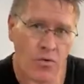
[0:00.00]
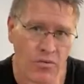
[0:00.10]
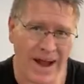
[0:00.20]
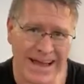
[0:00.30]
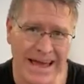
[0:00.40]

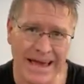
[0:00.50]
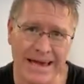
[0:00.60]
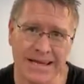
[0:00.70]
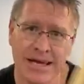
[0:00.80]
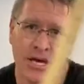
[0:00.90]
Right
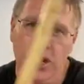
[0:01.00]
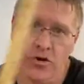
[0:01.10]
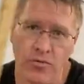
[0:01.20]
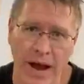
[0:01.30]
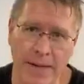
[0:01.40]
hand,
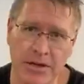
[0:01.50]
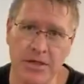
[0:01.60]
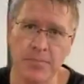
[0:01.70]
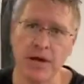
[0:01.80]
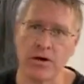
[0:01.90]
grab it in
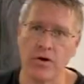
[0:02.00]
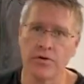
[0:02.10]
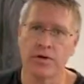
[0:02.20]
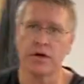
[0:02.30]
the middle.